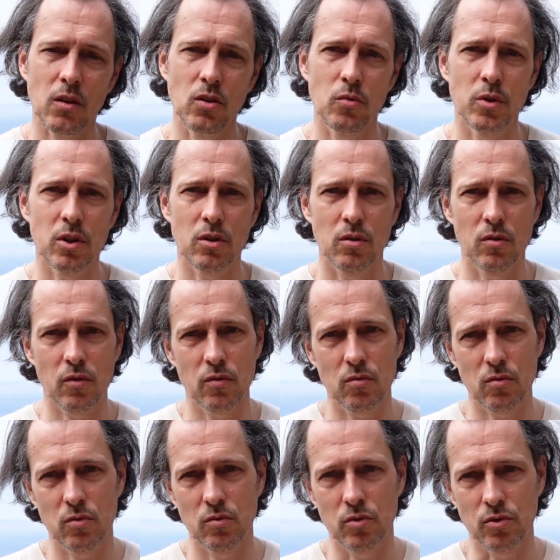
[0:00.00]
You will go
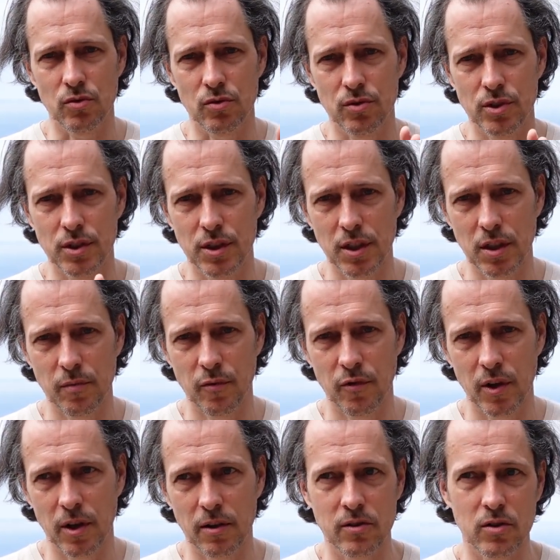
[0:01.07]
through deep
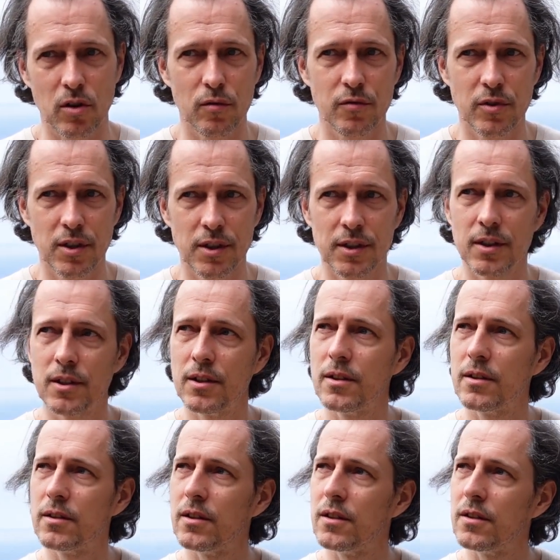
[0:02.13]
feelings of
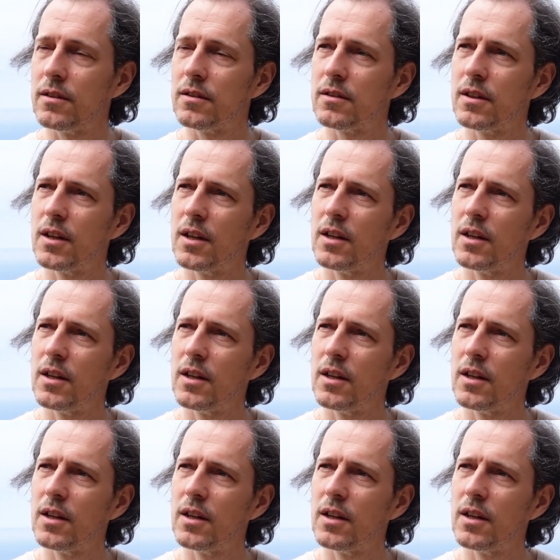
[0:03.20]
guilt and